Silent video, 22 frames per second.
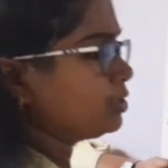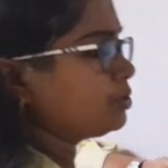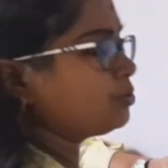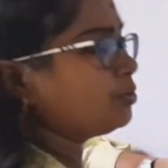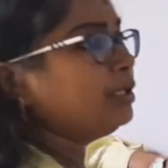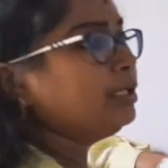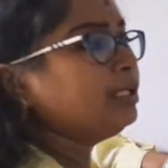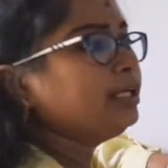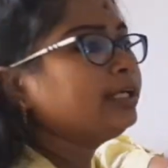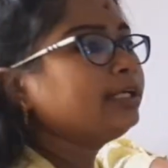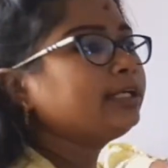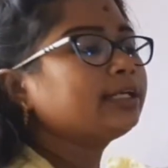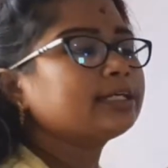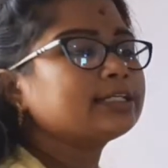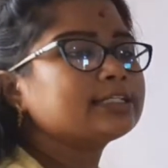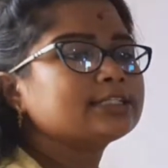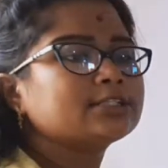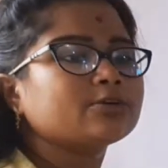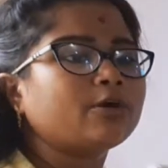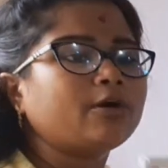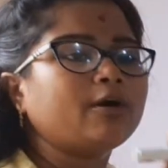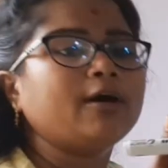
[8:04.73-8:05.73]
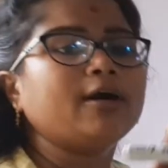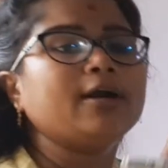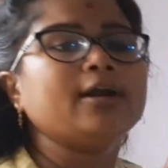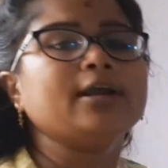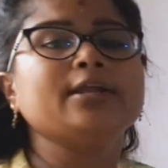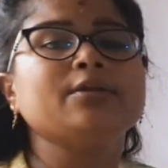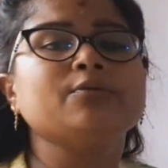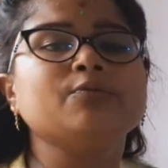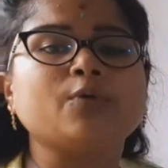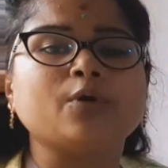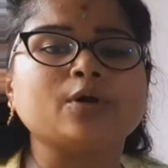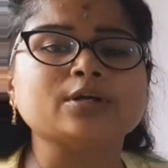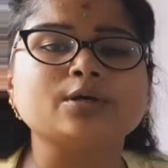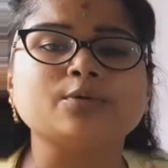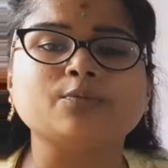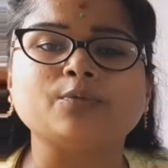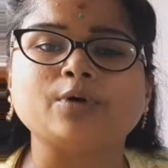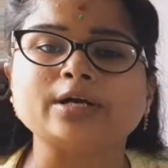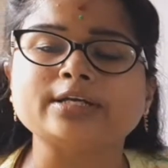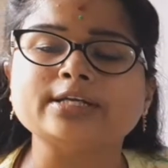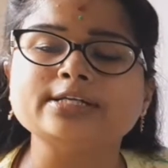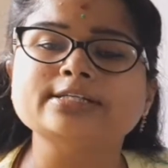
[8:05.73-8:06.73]
When it dissolved in water,
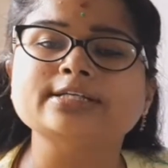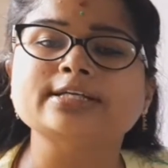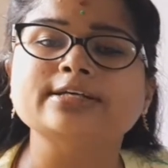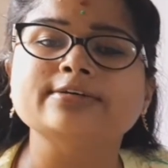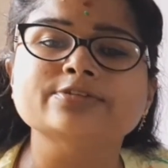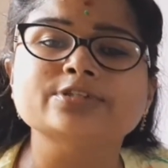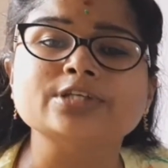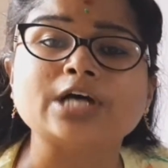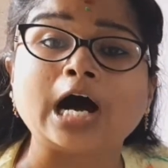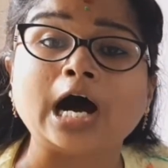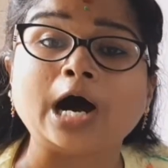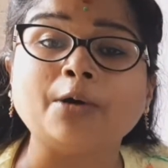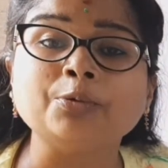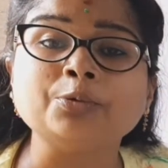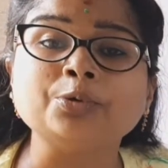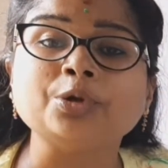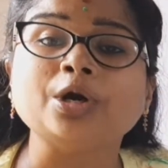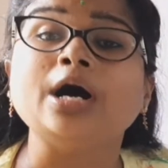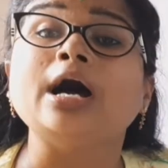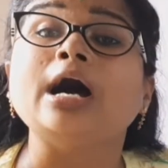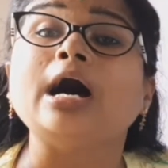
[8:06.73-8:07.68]
what it gives out?